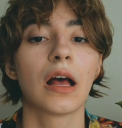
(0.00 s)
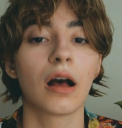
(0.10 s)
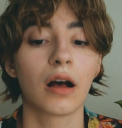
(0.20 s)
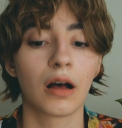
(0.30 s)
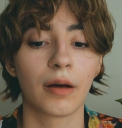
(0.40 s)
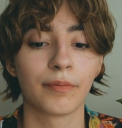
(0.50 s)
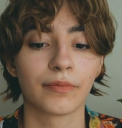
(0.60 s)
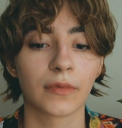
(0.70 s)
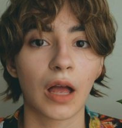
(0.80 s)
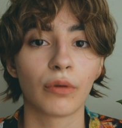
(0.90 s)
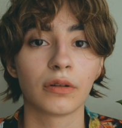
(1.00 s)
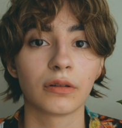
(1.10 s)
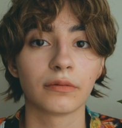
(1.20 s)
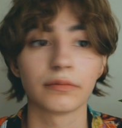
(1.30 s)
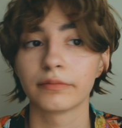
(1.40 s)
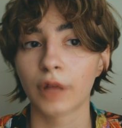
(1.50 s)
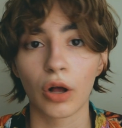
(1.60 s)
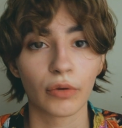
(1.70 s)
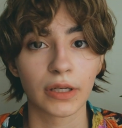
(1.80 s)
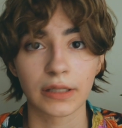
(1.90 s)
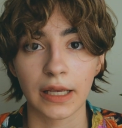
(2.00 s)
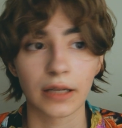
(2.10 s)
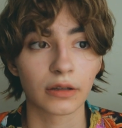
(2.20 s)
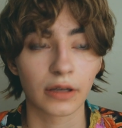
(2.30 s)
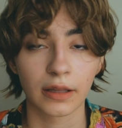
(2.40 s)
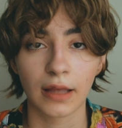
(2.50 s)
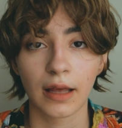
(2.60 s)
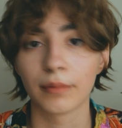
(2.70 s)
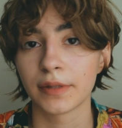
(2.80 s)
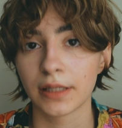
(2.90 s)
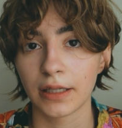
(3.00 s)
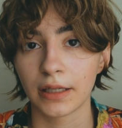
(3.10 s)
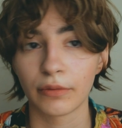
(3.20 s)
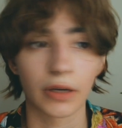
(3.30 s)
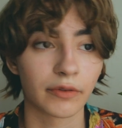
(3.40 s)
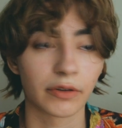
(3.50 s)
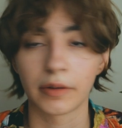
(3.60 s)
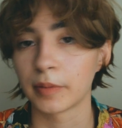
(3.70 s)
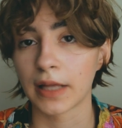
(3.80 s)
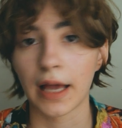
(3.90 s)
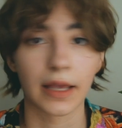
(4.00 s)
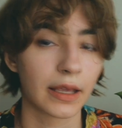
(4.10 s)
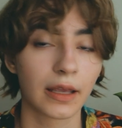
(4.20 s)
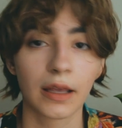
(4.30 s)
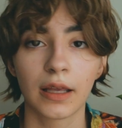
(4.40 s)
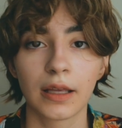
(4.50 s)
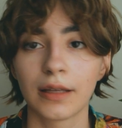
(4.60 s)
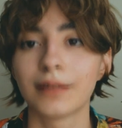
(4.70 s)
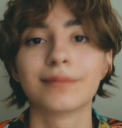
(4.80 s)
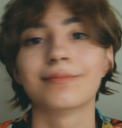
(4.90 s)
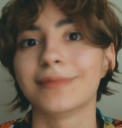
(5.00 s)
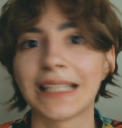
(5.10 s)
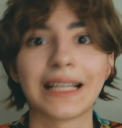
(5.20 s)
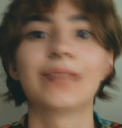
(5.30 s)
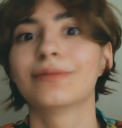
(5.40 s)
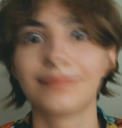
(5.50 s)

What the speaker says: I will always like look at them, see whatever reply, you know.